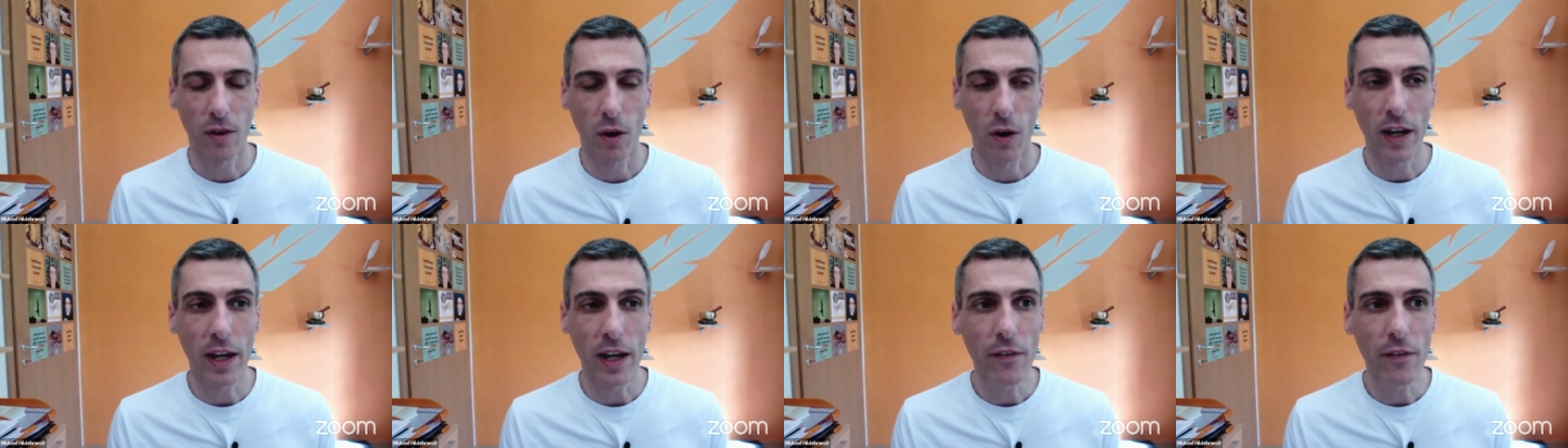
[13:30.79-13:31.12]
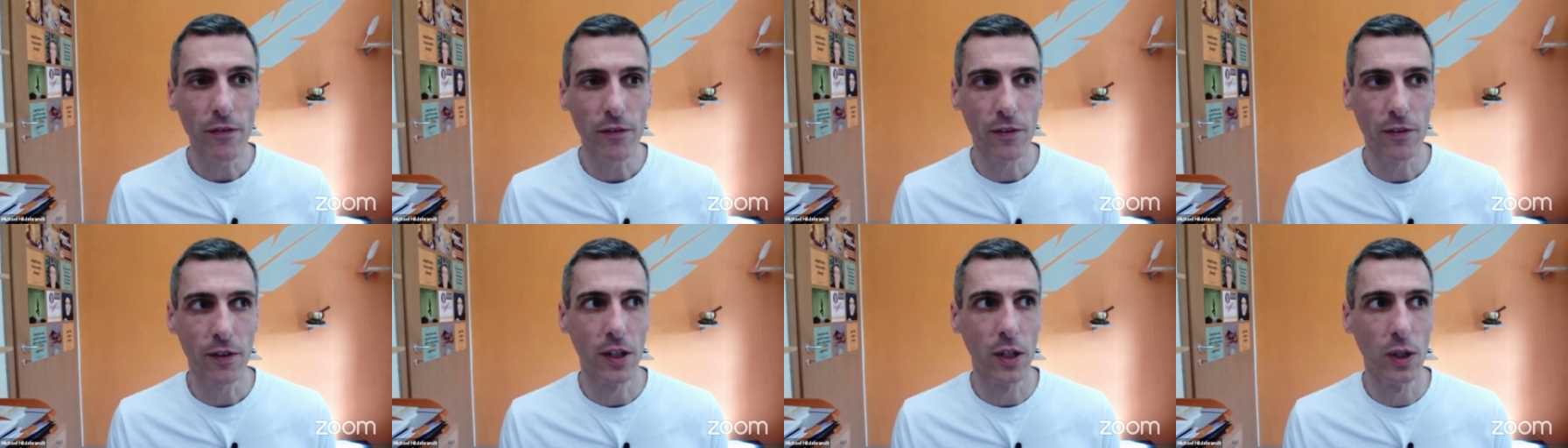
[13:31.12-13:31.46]
So
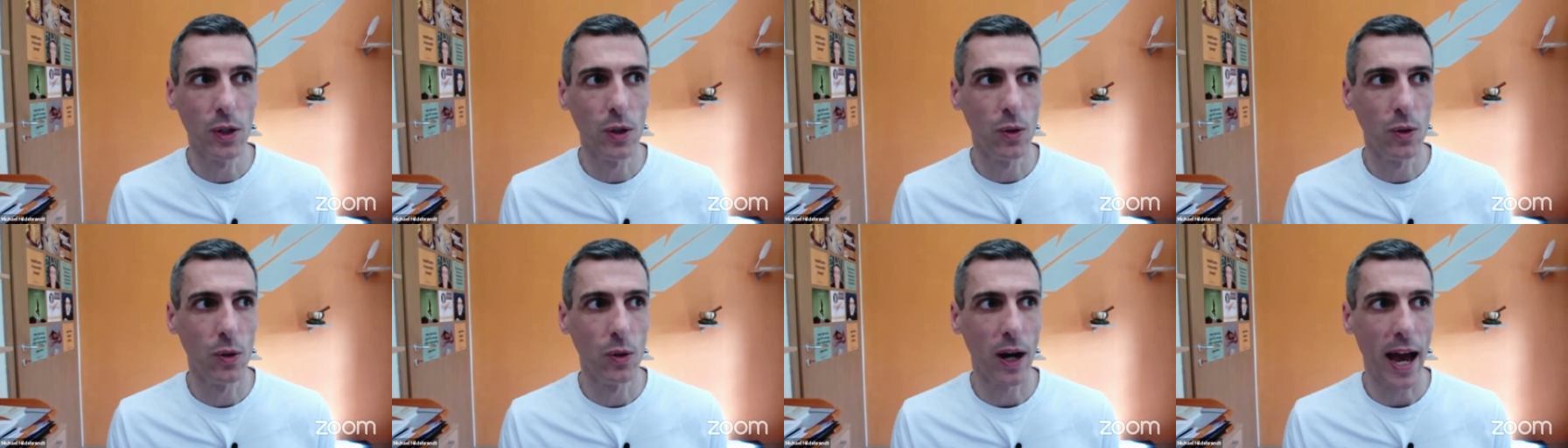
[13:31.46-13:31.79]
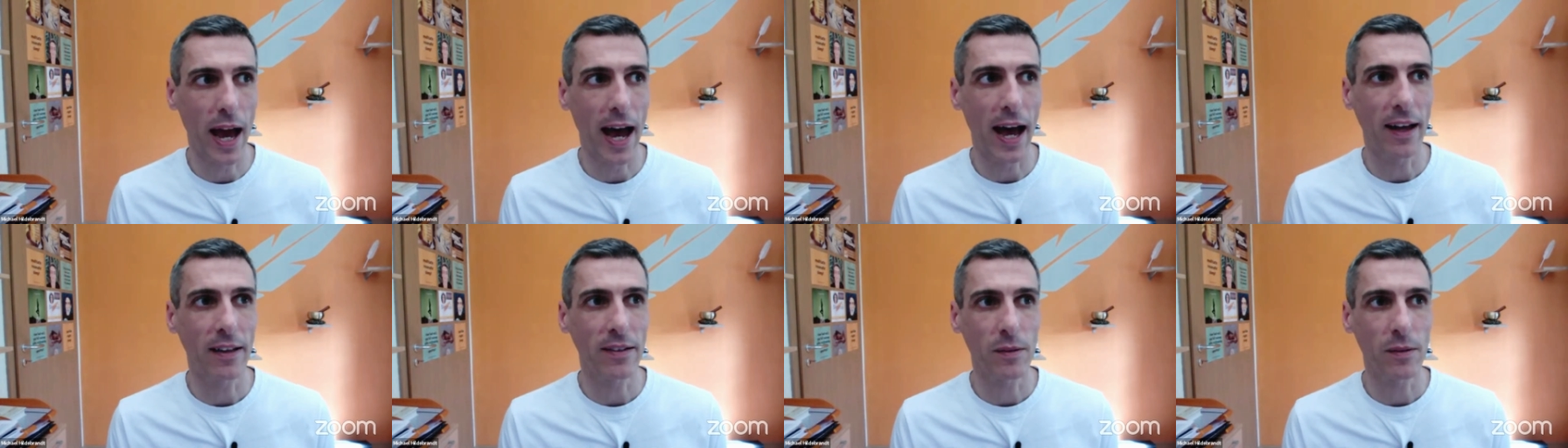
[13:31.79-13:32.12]
if you
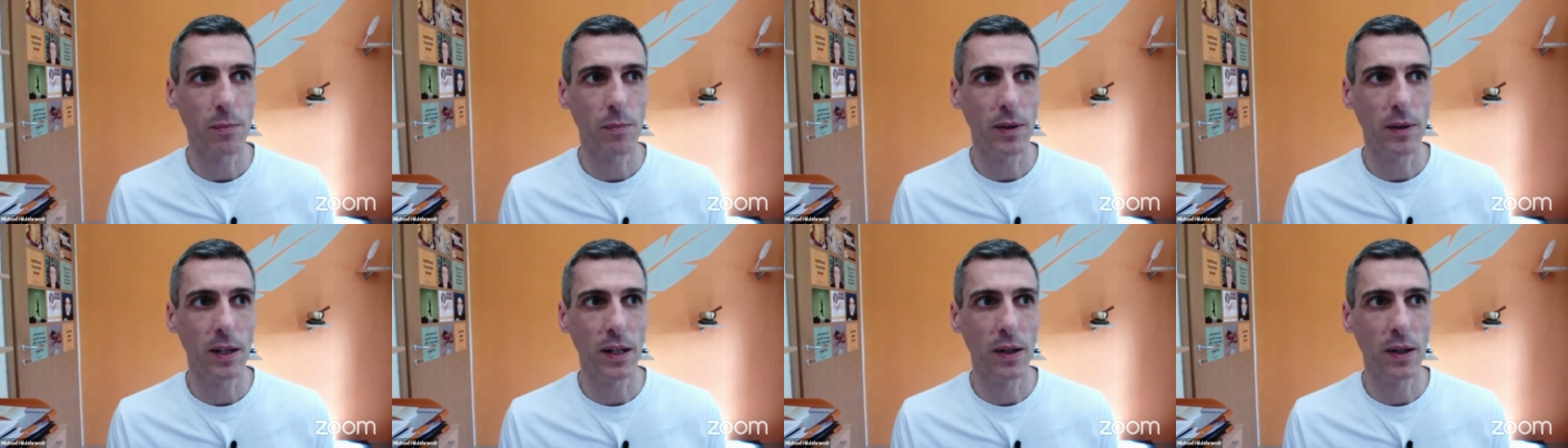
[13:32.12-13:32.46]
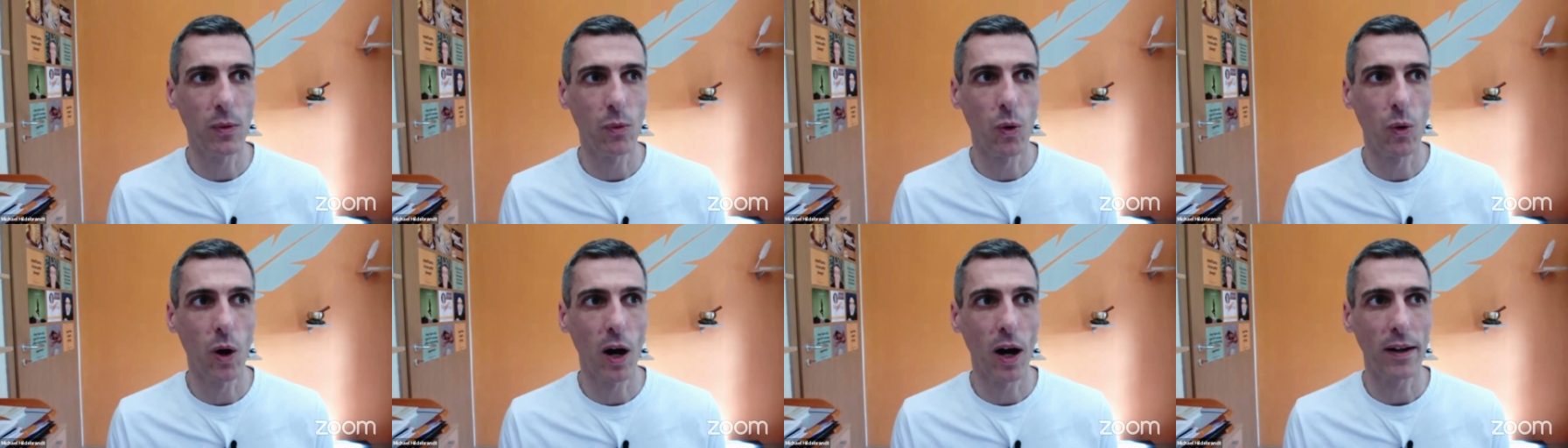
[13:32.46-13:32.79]
ask
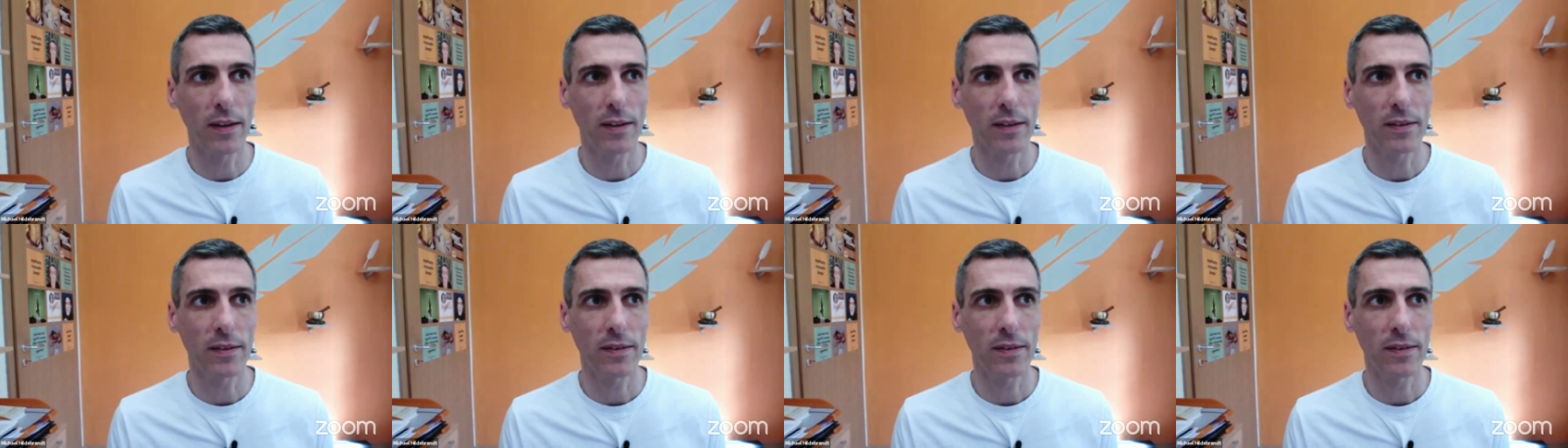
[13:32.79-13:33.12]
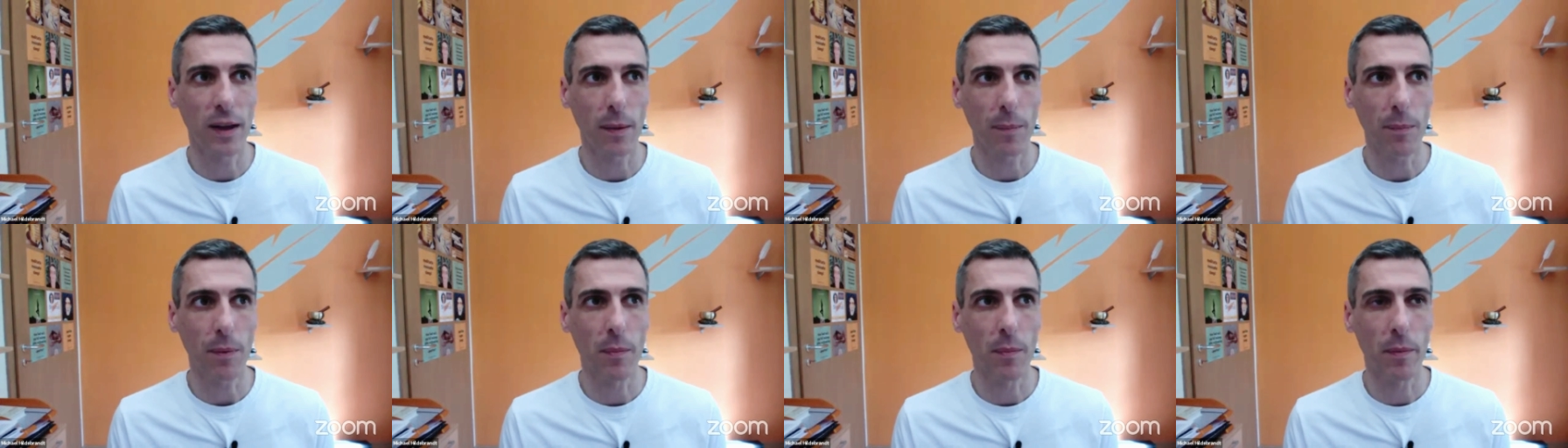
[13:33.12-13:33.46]
me what
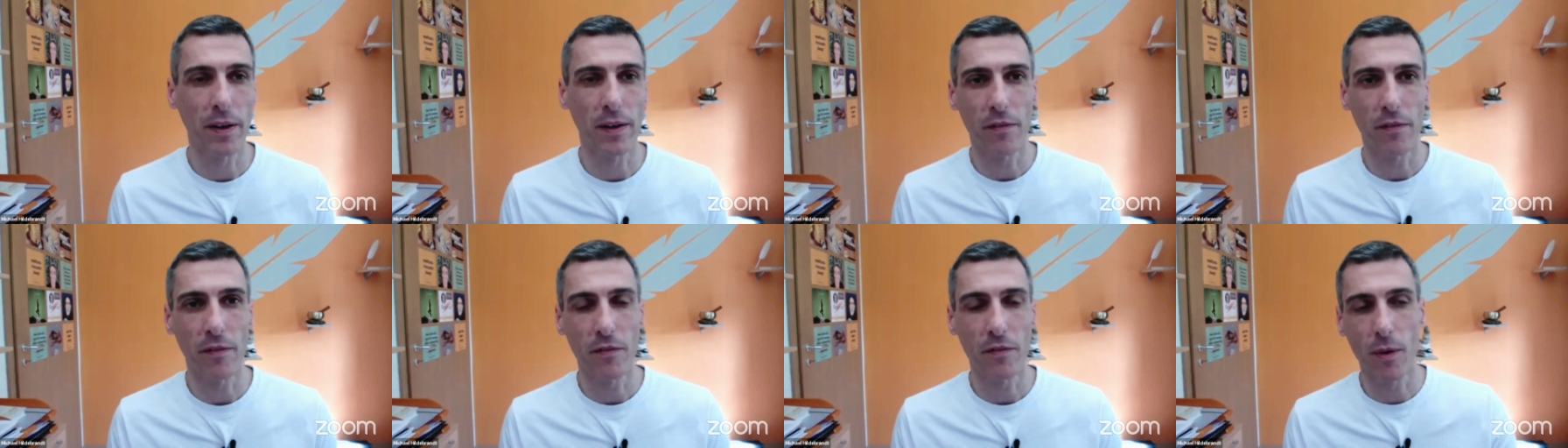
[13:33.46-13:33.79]
supplement,